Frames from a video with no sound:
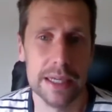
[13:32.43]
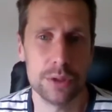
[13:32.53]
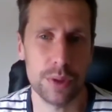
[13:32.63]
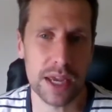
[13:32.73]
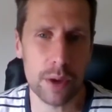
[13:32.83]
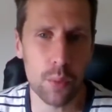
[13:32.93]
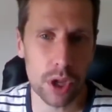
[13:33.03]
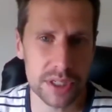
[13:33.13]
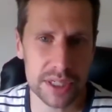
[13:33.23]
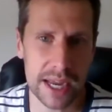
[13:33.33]
So I think on
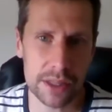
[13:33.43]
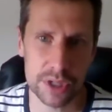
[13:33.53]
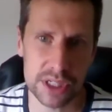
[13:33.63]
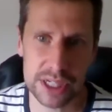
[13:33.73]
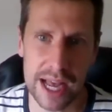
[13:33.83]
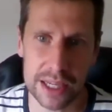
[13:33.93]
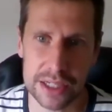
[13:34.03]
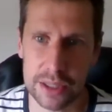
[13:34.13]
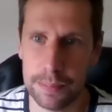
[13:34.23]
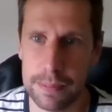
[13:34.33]
one side there's a
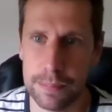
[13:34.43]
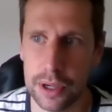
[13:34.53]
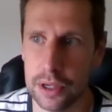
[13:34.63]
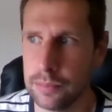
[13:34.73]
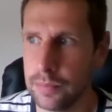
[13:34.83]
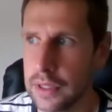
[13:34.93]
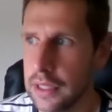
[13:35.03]
challenge to people,